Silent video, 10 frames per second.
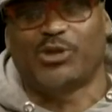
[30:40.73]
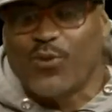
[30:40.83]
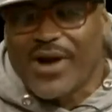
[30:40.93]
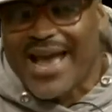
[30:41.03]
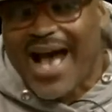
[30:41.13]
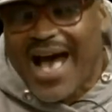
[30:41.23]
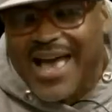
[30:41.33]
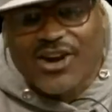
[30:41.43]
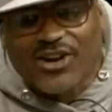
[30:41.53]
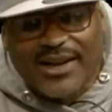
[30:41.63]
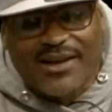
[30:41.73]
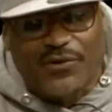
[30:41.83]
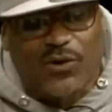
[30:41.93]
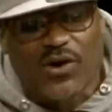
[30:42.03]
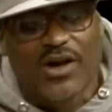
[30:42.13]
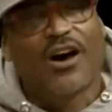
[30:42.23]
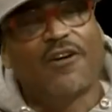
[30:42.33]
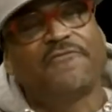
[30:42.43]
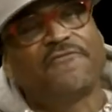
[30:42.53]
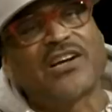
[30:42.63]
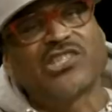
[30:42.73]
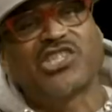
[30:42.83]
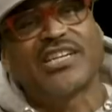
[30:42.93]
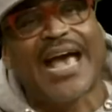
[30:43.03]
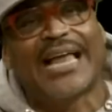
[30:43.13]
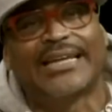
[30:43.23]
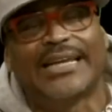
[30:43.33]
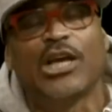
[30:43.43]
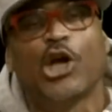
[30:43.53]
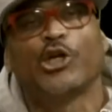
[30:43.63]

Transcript: to a higher level of functionality,